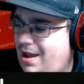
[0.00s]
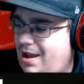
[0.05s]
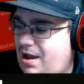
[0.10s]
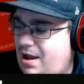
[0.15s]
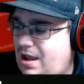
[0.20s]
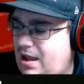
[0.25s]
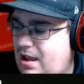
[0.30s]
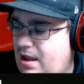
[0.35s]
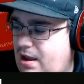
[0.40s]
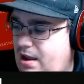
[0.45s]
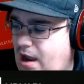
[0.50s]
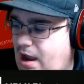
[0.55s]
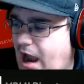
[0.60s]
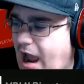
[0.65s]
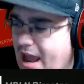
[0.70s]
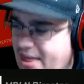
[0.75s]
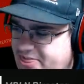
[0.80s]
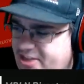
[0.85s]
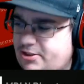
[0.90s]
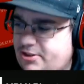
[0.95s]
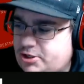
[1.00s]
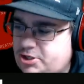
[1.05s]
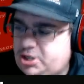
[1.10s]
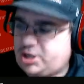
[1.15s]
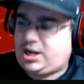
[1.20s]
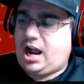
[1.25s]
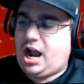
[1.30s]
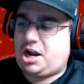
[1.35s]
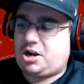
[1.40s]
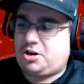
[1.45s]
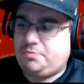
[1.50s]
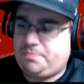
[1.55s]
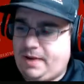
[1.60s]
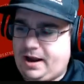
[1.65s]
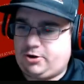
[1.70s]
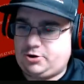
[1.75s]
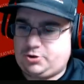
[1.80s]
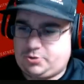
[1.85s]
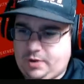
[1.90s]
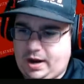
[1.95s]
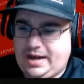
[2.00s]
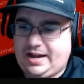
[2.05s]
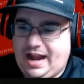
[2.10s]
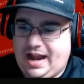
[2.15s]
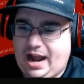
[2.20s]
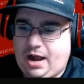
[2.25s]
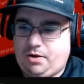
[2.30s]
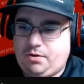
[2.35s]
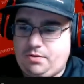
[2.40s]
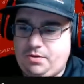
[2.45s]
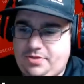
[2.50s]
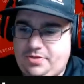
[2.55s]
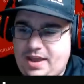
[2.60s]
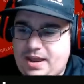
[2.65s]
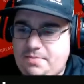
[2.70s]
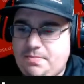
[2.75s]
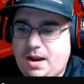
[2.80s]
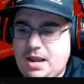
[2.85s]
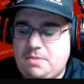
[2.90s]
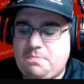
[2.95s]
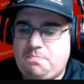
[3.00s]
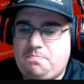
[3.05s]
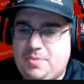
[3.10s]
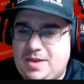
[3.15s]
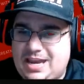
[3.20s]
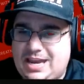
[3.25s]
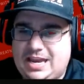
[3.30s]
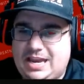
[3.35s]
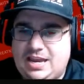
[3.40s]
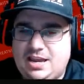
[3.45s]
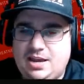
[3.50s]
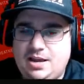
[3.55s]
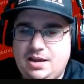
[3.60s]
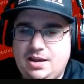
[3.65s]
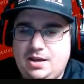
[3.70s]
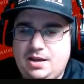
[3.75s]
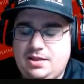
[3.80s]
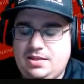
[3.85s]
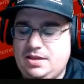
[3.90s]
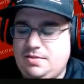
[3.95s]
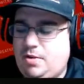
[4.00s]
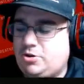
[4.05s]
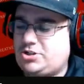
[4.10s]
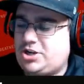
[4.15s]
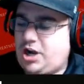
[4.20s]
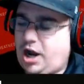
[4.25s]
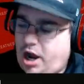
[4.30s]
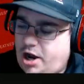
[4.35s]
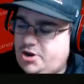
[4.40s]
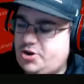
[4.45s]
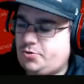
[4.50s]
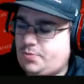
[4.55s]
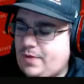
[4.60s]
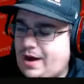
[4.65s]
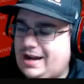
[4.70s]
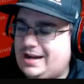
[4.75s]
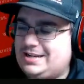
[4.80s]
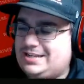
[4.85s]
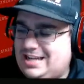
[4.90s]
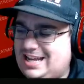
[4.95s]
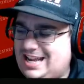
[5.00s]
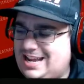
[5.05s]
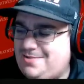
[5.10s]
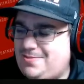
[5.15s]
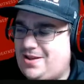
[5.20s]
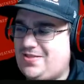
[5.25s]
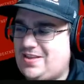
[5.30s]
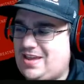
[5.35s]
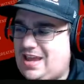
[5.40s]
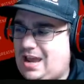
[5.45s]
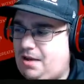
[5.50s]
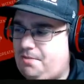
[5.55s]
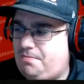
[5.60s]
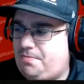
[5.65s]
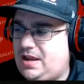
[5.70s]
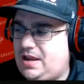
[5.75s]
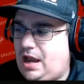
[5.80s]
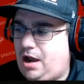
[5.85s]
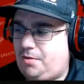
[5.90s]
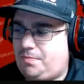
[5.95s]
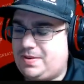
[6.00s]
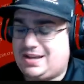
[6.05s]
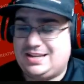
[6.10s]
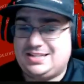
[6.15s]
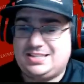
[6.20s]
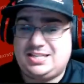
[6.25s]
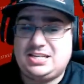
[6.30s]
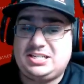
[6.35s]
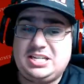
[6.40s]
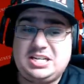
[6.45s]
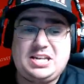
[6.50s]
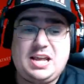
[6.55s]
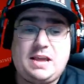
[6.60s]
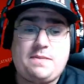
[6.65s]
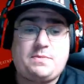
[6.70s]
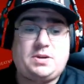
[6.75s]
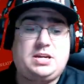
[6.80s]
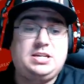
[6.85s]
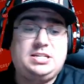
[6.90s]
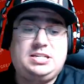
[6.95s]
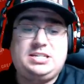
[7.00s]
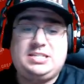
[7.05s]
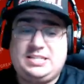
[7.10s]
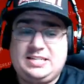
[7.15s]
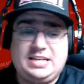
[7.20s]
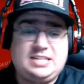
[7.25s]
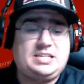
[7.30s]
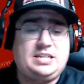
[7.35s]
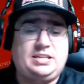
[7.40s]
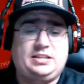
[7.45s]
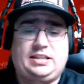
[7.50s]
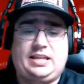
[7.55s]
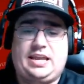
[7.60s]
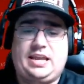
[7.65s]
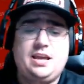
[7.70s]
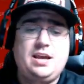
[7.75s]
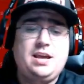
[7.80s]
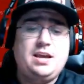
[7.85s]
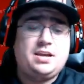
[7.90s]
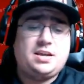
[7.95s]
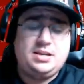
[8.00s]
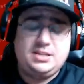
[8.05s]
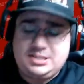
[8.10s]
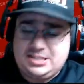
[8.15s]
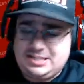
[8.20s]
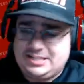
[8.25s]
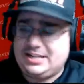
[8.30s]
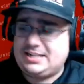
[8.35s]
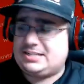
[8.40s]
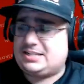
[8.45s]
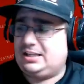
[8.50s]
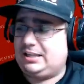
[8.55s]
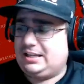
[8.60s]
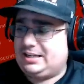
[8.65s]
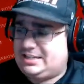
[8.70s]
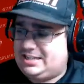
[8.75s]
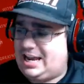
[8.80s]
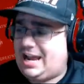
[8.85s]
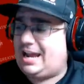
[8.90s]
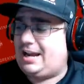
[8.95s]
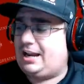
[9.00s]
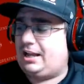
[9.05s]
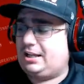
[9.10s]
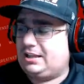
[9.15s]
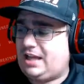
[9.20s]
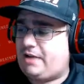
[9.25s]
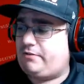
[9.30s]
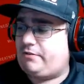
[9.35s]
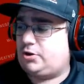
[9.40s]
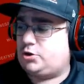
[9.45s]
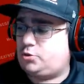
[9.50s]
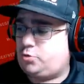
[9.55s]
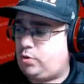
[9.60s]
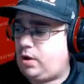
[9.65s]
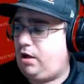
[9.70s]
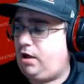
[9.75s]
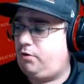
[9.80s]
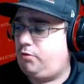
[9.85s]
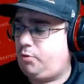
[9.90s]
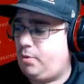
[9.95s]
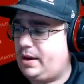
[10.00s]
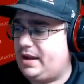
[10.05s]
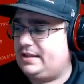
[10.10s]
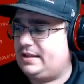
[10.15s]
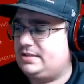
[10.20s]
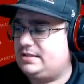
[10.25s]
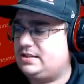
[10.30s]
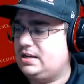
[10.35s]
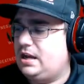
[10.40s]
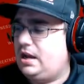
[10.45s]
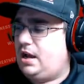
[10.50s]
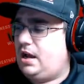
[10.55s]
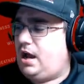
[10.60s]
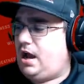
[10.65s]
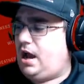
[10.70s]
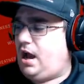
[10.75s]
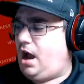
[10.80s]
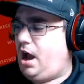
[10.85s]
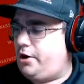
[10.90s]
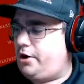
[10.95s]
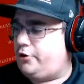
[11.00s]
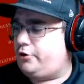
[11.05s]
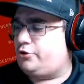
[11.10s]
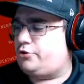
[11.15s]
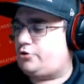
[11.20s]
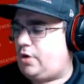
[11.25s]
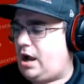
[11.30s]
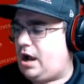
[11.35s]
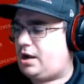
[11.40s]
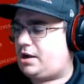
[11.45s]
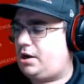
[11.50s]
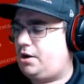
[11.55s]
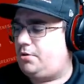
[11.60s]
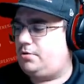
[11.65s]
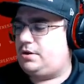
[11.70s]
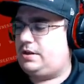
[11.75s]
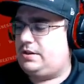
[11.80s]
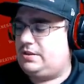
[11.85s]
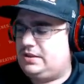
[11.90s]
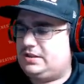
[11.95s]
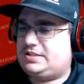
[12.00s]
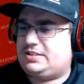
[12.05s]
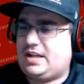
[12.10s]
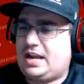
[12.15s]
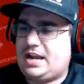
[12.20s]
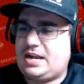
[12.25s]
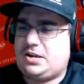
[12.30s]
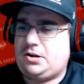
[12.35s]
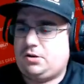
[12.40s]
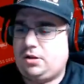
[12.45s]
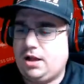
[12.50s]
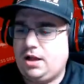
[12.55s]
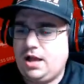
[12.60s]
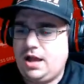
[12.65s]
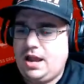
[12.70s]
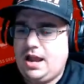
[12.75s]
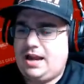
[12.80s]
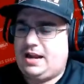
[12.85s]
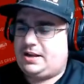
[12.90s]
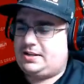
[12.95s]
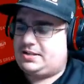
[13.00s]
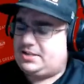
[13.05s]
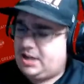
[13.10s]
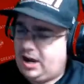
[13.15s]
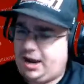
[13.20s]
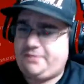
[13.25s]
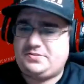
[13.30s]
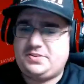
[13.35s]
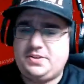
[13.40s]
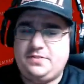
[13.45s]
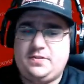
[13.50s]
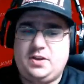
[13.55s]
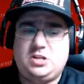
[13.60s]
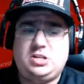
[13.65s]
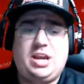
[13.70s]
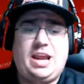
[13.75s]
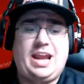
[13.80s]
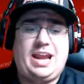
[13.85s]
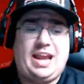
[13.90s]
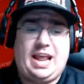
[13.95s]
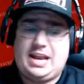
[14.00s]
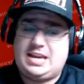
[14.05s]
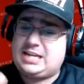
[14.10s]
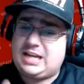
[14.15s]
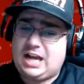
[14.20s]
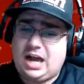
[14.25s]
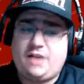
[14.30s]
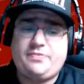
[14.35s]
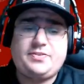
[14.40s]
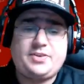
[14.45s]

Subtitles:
I think the Chicago Bears right now, they might be the most underrated team in the NBL because this is a team consistently 10, 11, 12 wins under Draco in this cycle in a tough division, in a tough